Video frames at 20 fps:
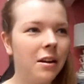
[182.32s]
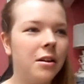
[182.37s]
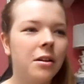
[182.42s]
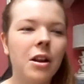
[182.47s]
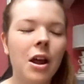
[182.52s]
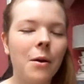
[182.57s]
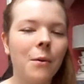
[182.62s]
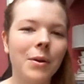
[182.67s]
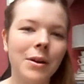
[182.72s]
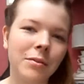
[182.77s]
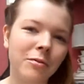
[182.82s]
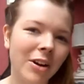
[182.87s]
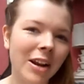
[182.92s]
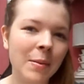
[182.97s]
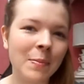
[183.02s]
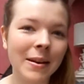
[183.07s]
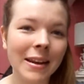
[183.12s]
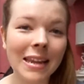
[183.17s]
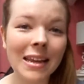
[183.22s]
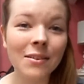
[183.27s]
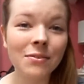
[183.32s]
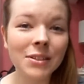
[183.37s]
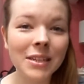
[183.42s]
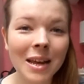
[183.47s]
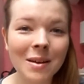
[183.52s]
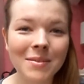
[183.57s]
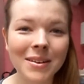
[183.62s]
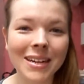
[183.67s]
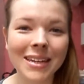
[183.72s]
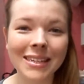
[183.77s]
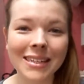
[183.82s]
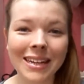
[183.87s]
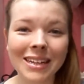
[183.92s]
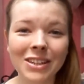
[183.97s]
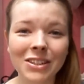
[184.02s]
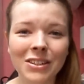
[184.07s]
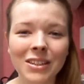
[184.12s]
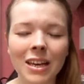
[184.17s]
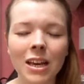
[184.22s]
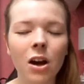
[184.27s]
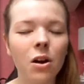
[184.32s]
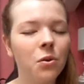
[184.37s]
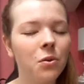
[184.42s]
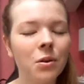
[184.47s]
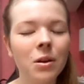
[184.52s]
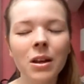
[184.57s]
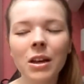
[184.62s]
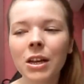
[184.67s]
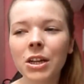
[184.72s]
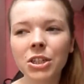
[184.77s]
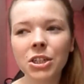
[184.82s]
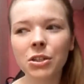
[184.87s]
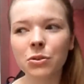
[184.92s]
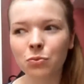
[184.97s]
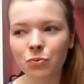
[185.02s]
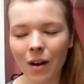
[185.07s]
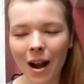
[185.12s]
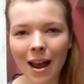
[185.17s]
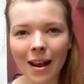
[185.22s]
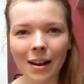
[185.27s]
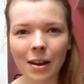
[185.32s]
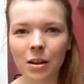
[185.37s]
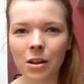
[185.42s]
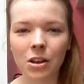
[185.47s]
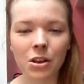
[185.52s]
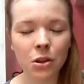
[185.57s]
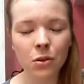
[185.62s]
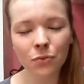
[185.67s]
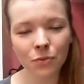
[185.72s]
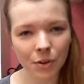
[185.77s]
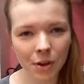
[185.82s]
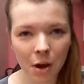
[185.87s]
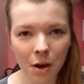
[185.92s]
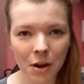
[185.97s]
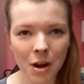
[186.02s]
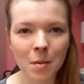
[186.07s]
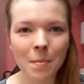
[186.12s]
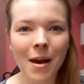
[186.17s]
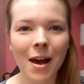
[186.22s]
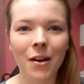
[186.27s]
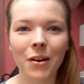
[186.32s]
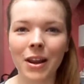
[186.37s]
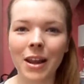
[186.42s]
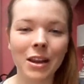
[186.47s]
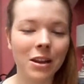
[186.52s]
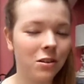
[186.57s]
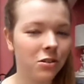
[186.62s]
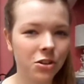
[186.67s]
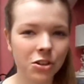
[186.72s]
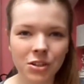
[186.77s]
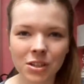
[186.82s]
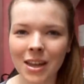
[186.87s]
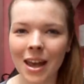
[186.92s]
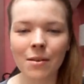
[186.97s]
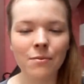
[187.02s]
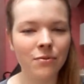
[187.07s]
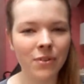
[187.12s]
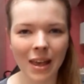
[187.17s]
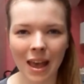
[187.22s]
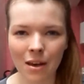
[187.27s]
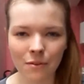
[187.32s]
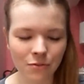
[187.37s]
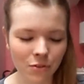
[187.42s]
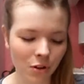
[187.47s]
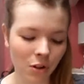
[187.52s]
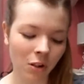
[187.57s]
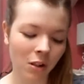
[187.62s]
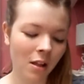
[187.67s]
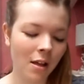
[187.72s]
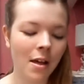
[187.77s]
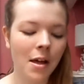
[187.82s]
no one really believes her because they just think, oh, she's rang and you've forgotten about it, you just became forgetful.